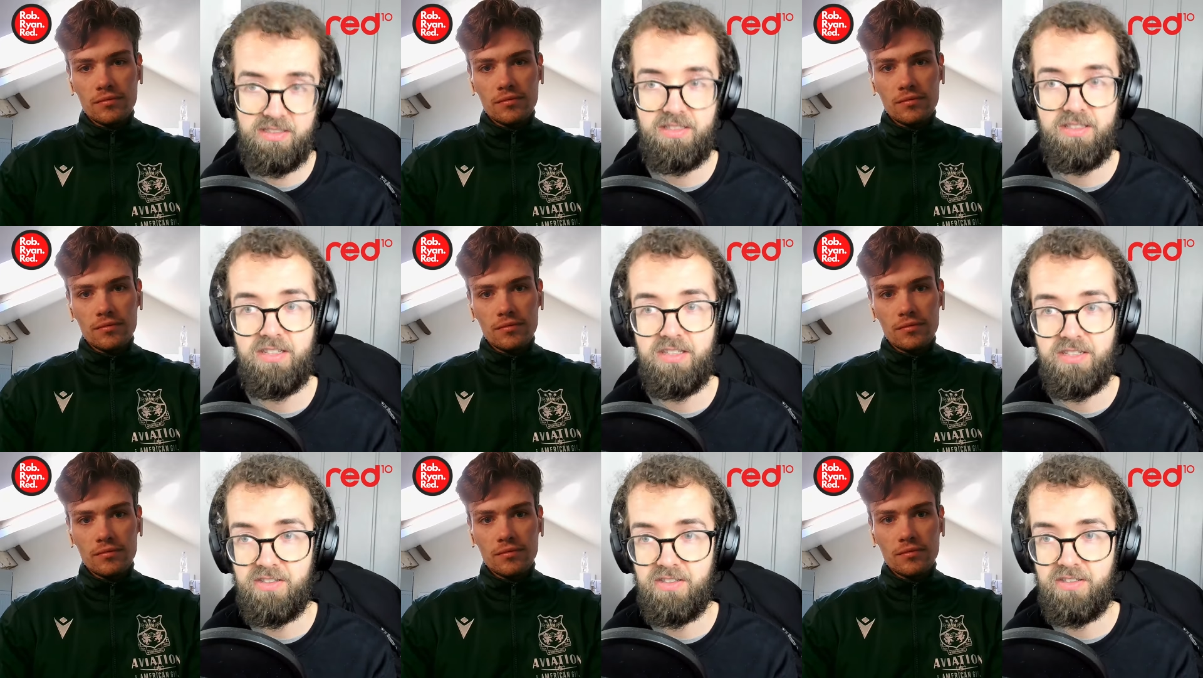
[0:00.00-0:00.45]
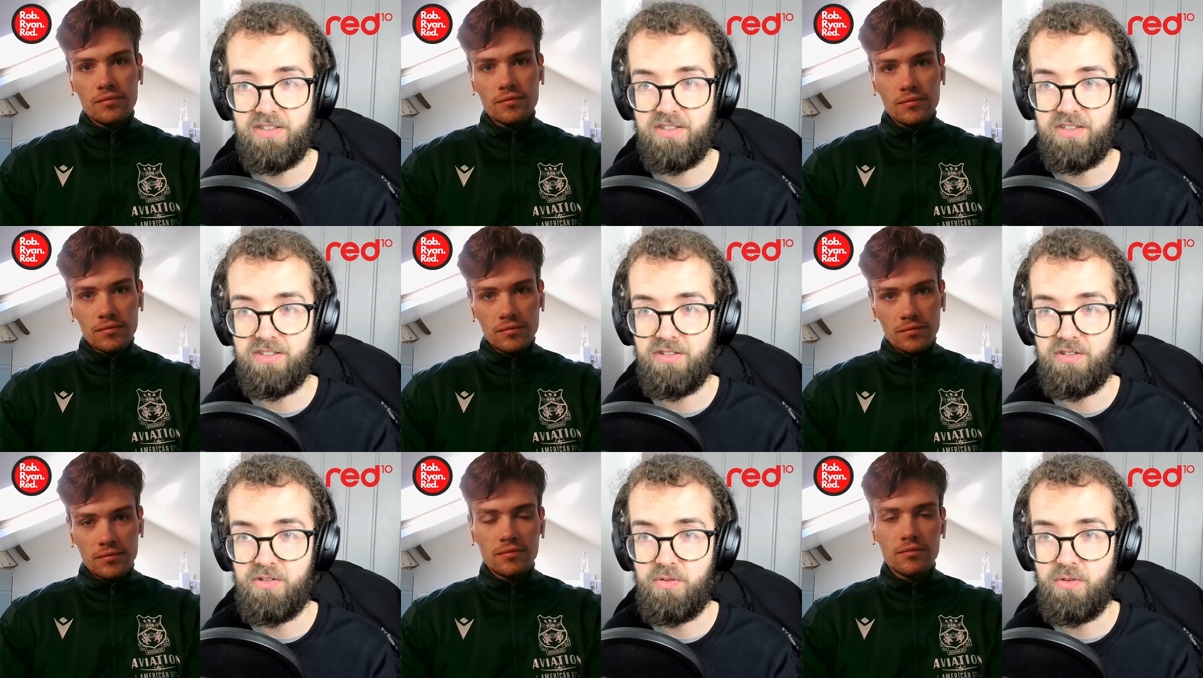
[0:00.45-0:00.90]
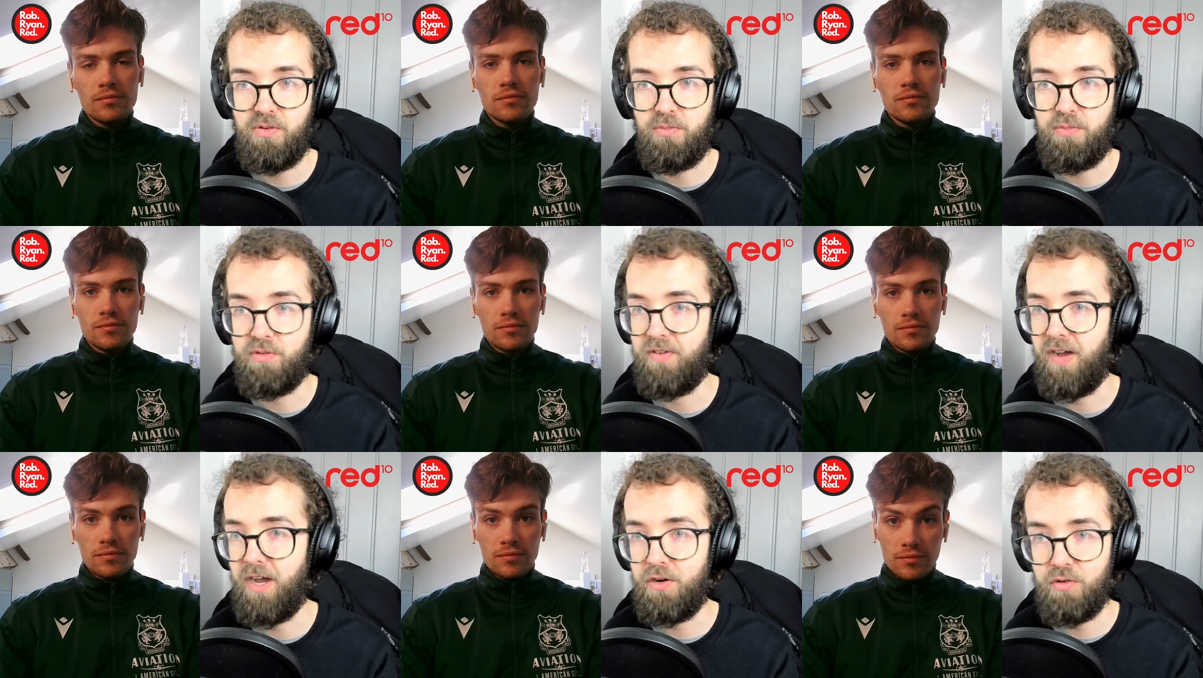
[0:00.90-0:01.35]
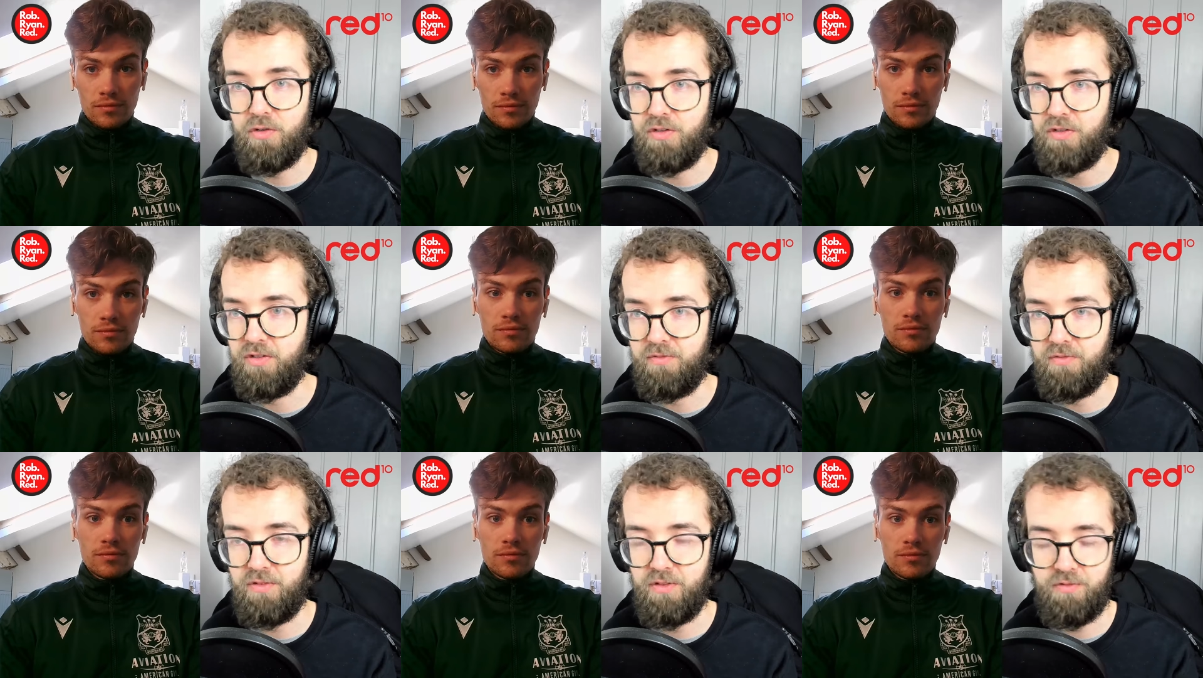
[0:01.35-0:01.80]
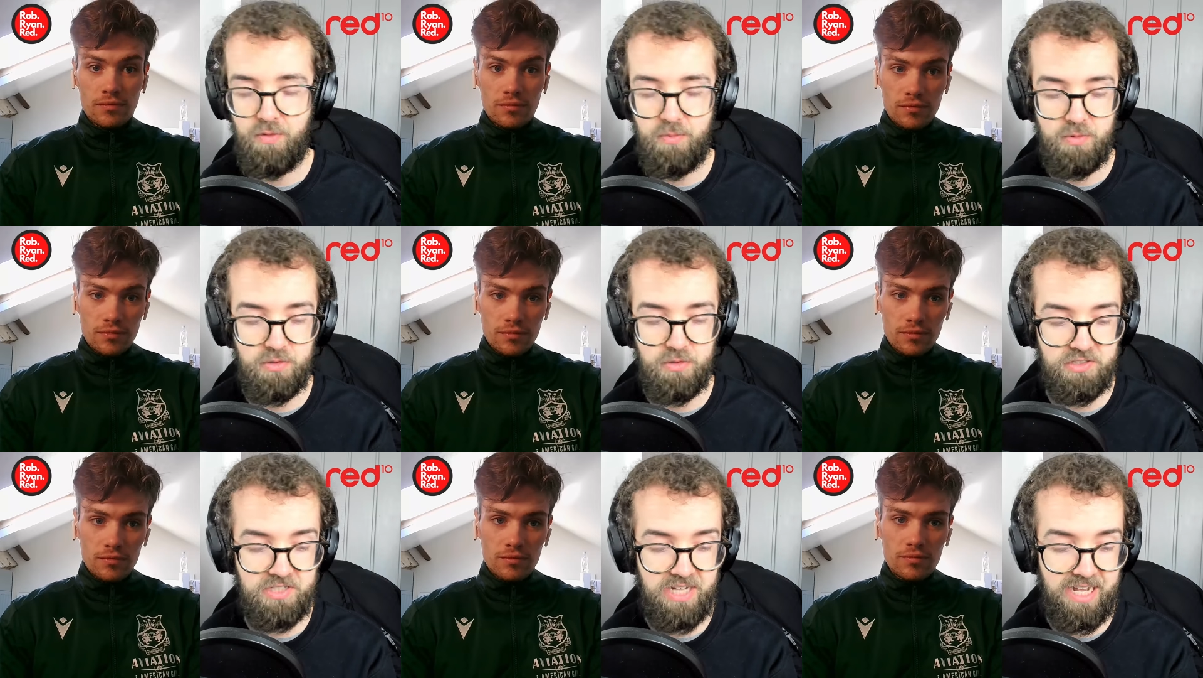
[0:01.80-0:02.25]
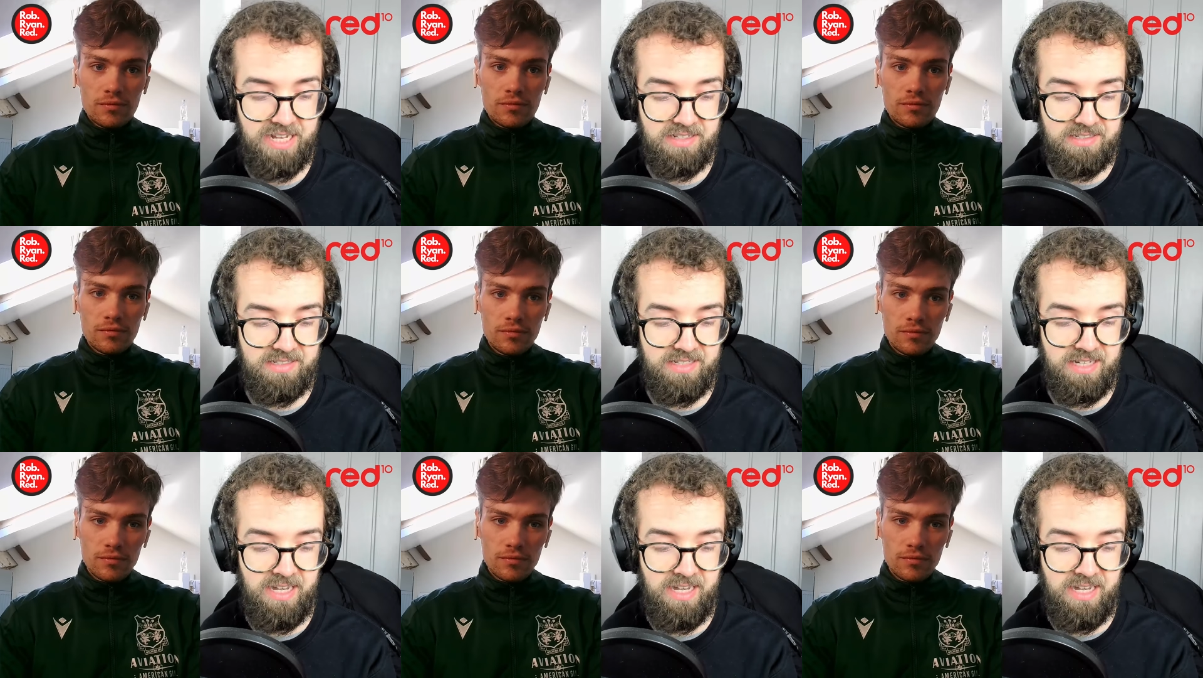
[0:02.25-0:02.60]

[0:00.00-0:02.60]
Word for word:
Speaker 1: the the you provide all the, the football stats,